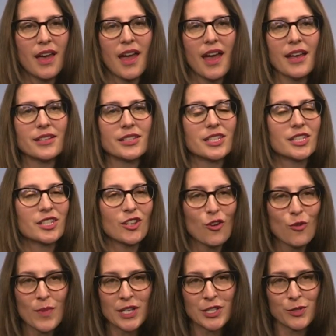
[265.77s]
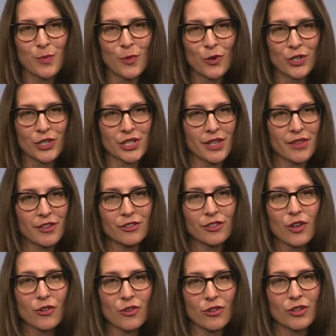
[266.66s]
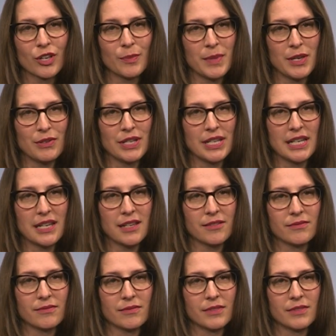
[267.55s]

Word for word: and so much more to their local community.